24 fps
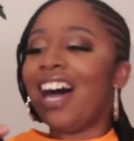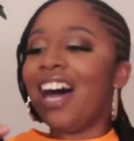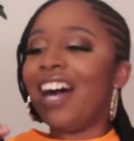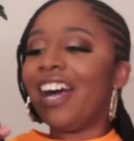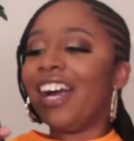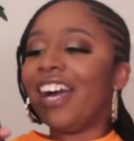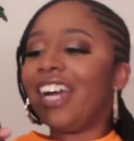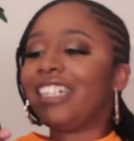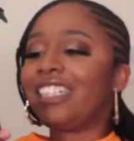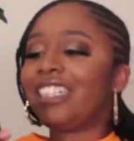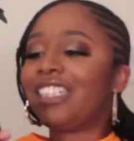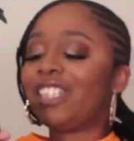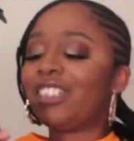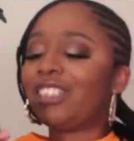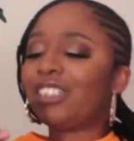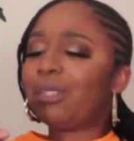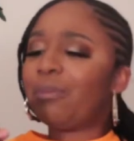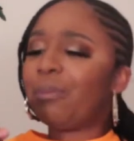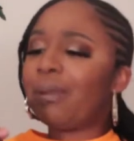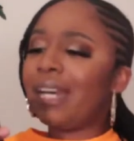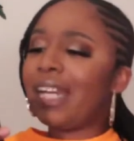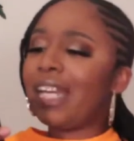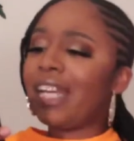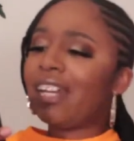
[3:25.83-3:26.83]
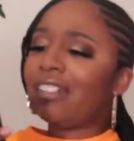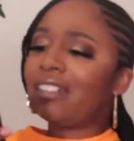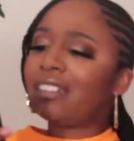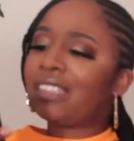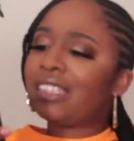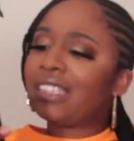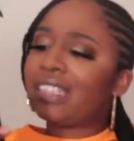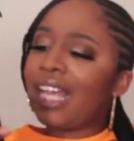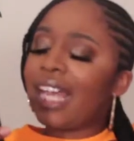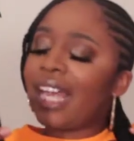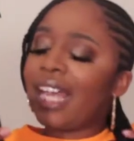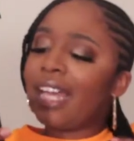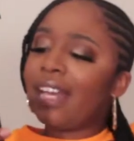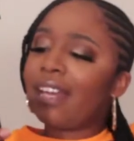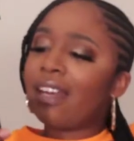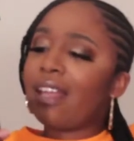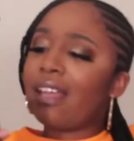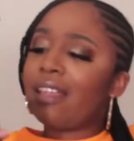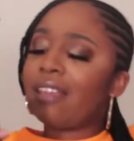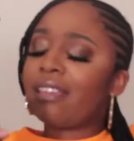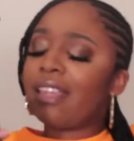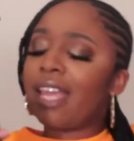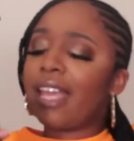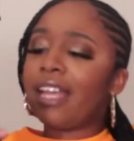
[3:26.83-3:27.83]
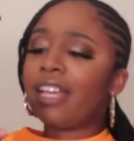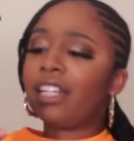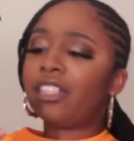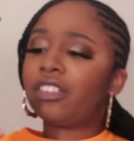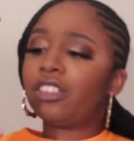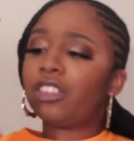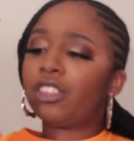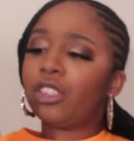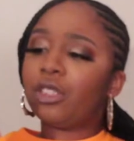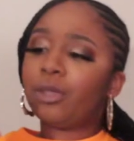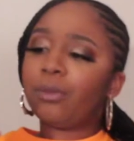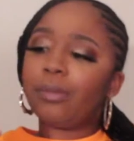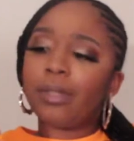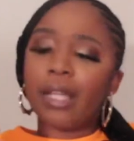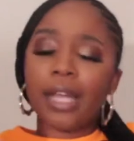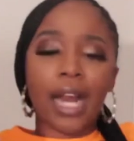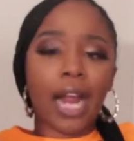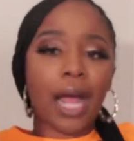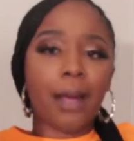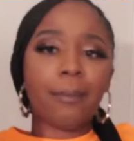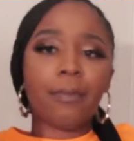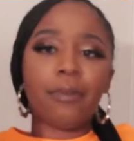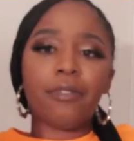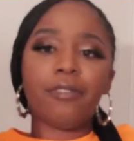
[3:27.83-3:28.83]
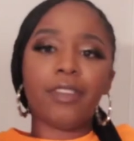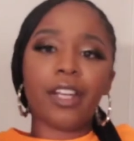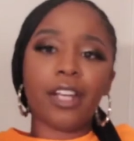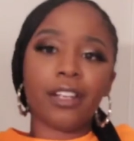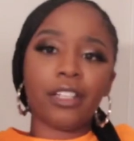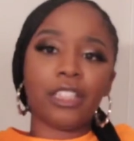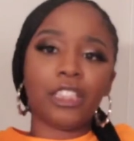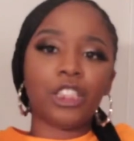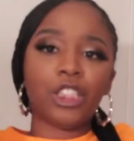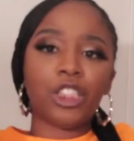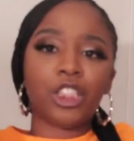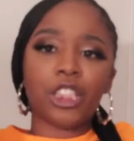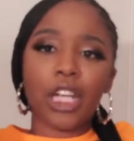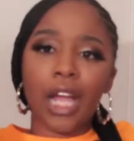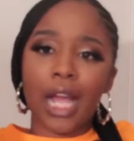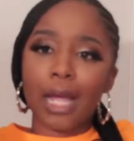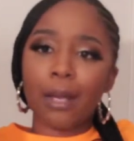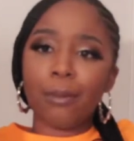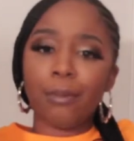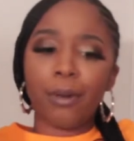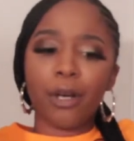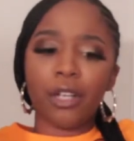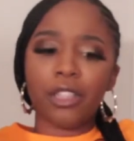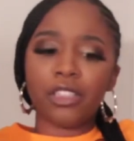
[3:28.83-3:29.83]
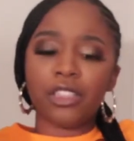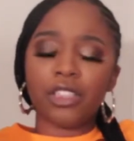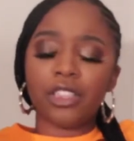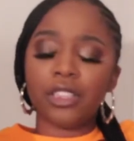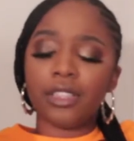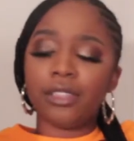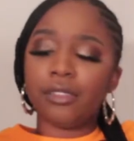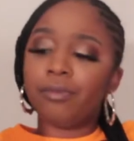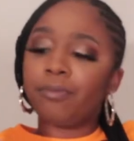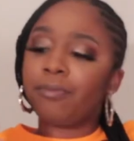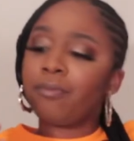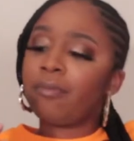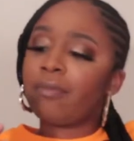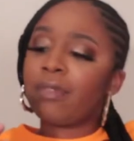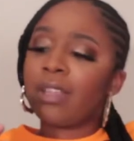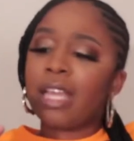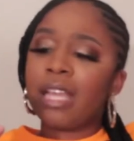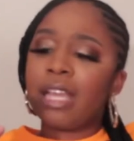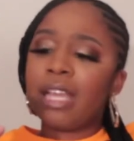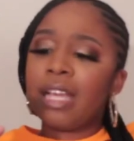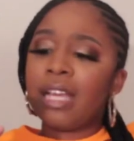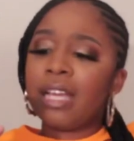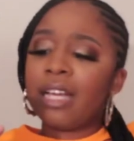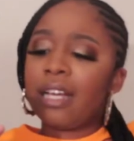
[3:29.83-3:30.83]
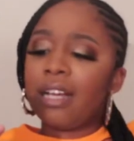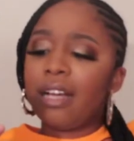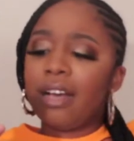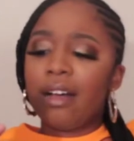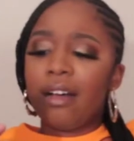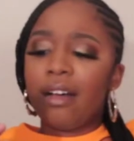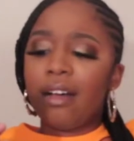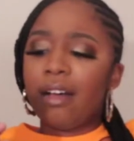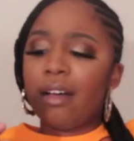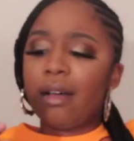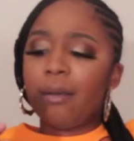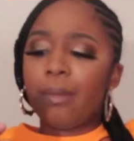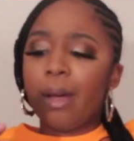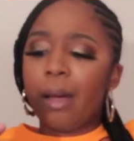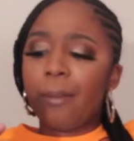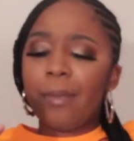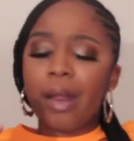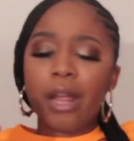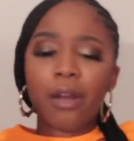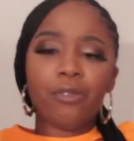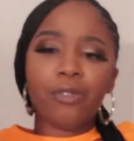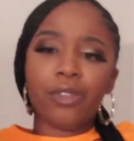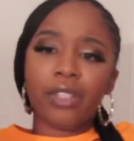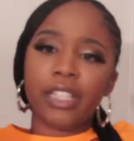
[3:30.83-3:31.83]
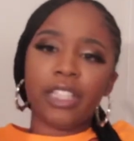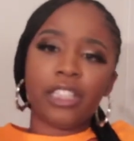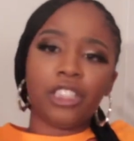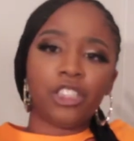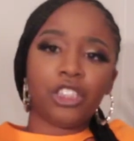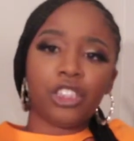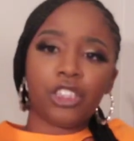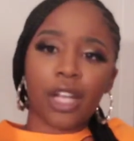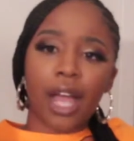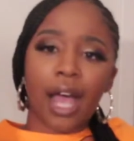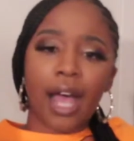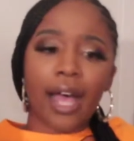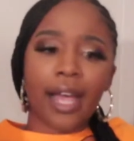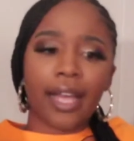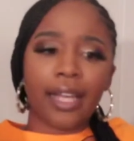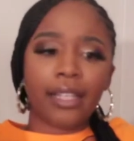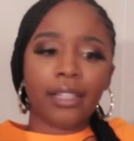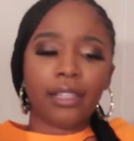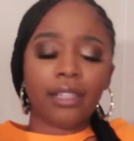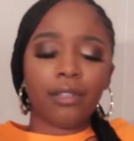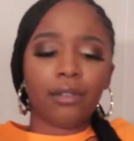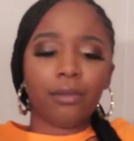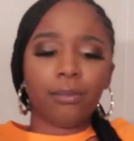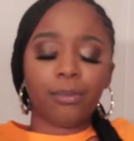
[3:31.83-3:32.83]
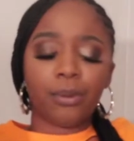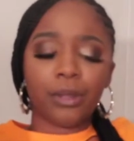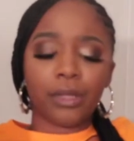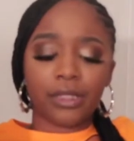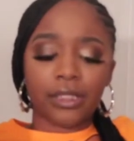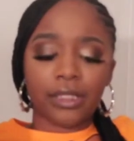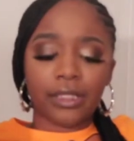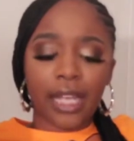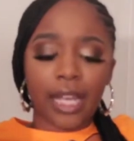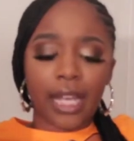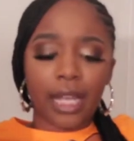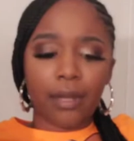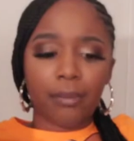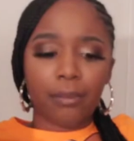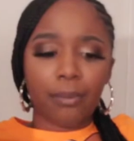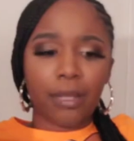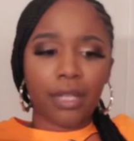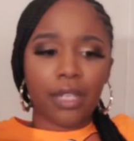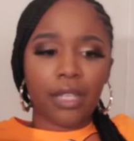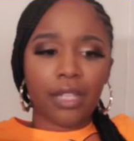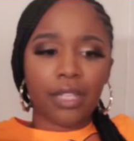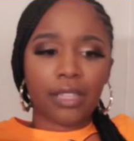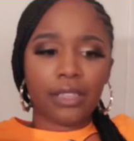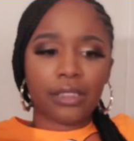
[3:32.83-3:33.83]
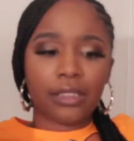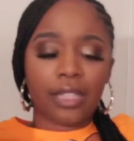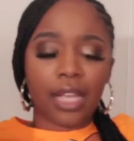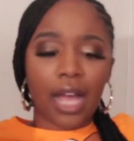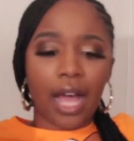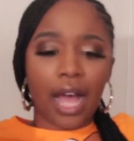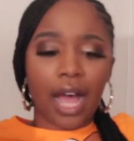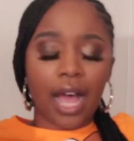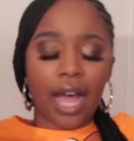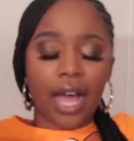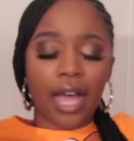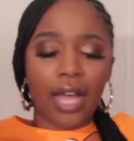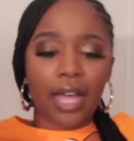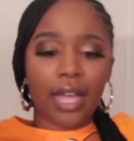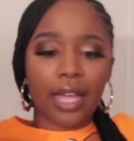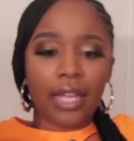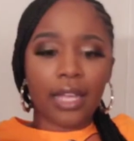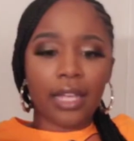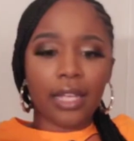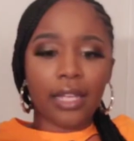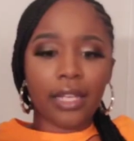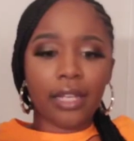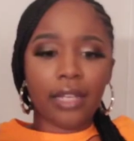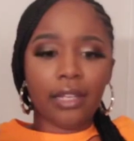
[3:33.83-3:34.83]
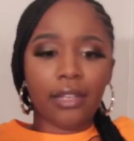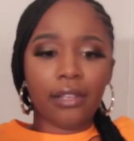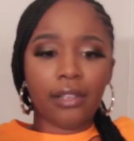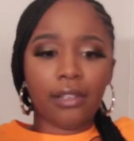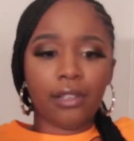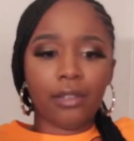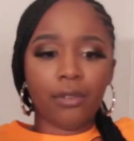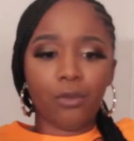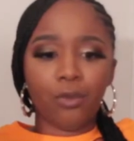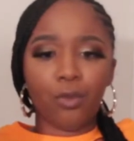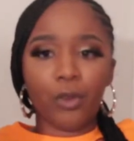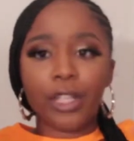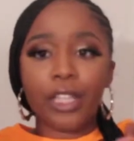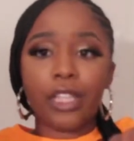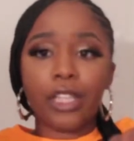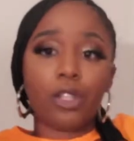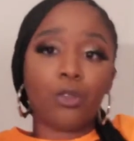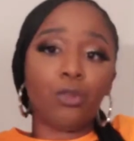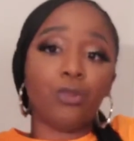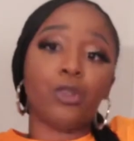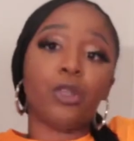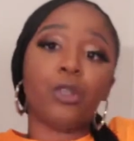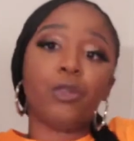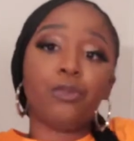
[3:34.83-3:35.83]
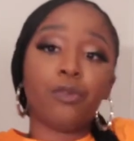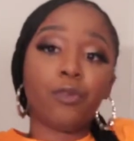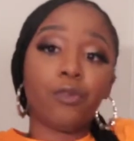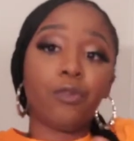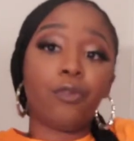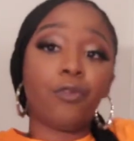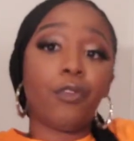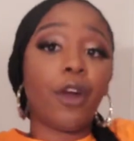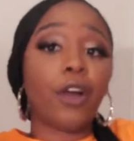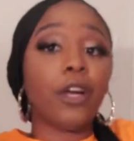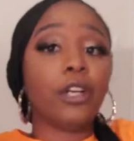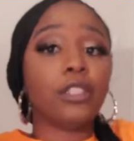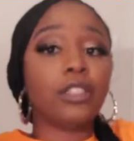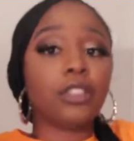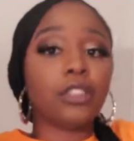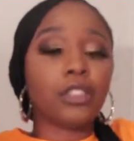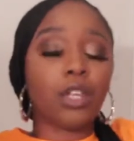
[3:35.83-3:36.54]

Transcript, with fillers: All right, so somebody else said they assume that I'm a very shy person. Um, I'm not really shy per se because I read the room first.